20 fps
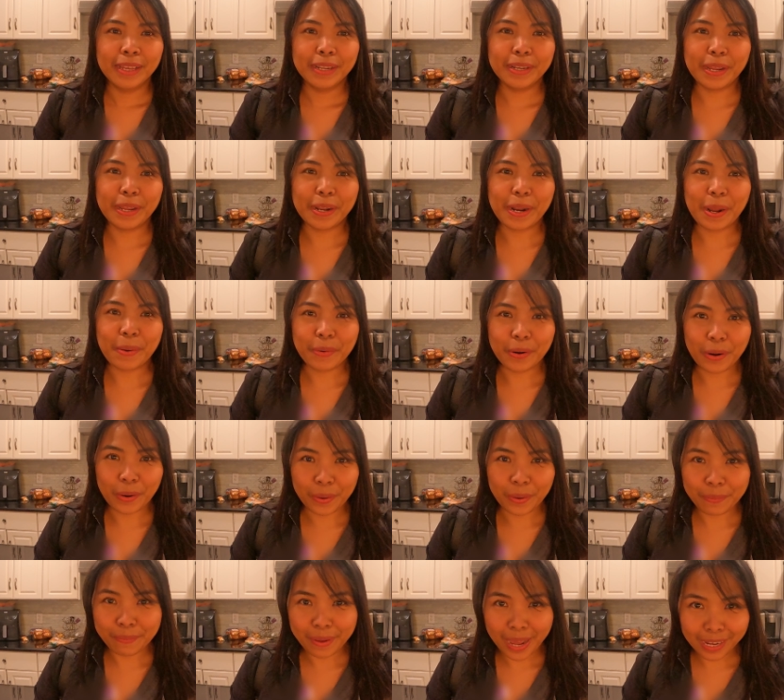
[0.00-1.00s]
that I'm
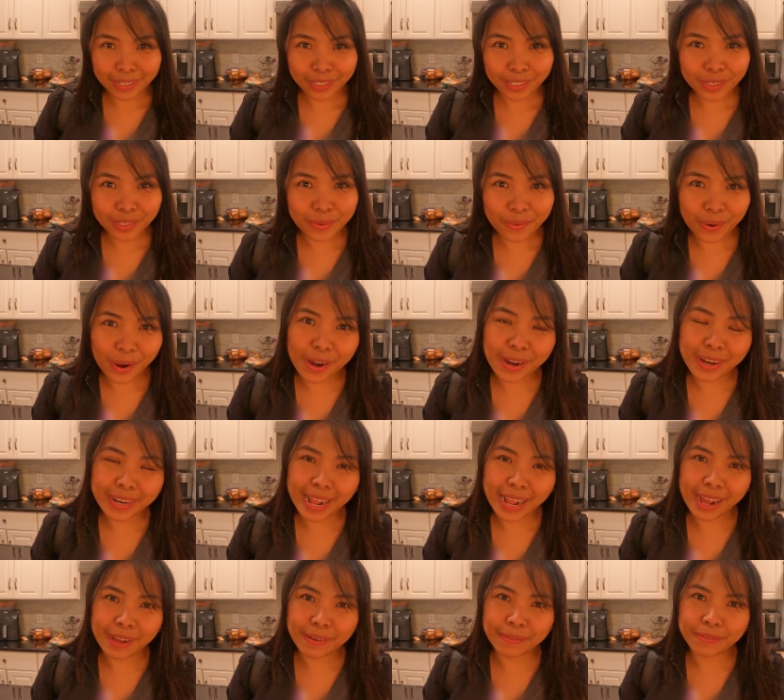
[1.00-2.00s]
going back to work
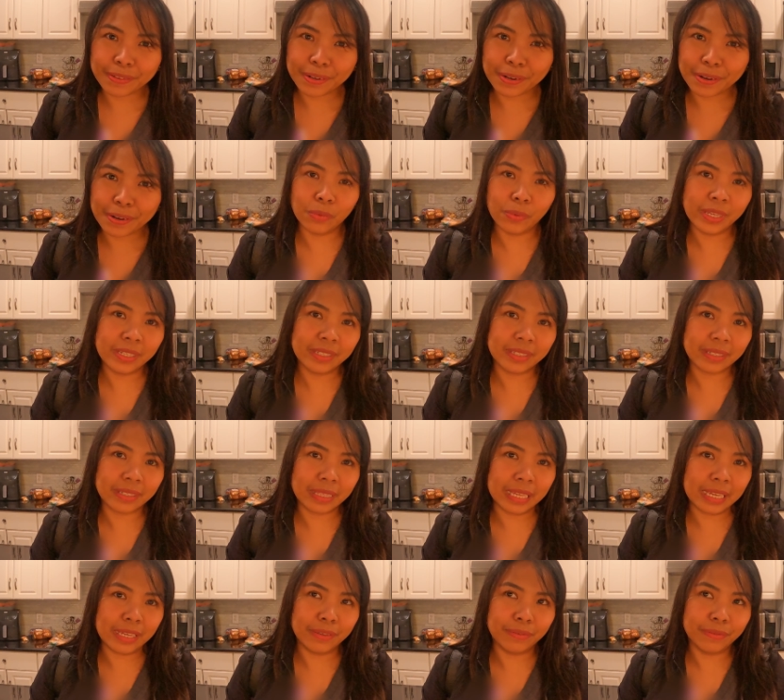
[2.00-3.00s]
after 8 weeks
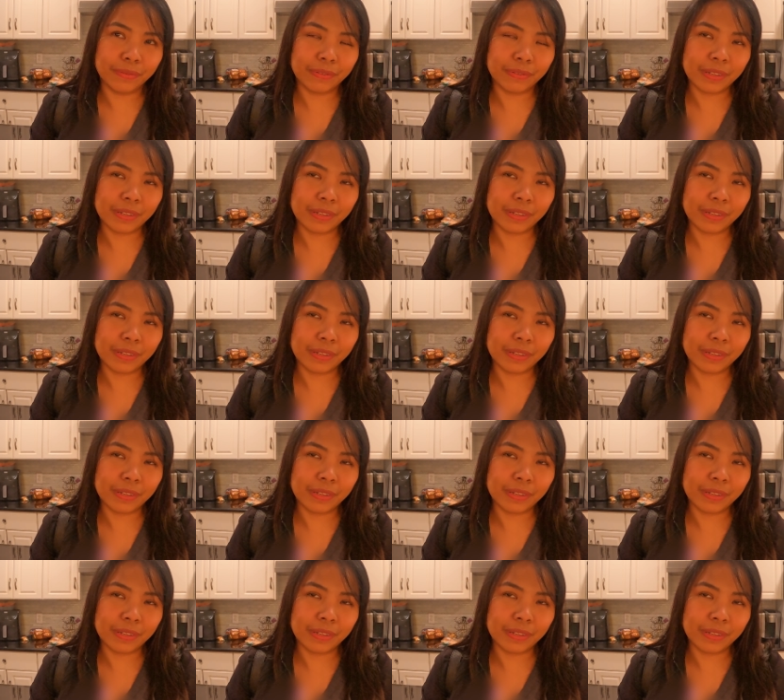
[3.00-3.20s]
leave.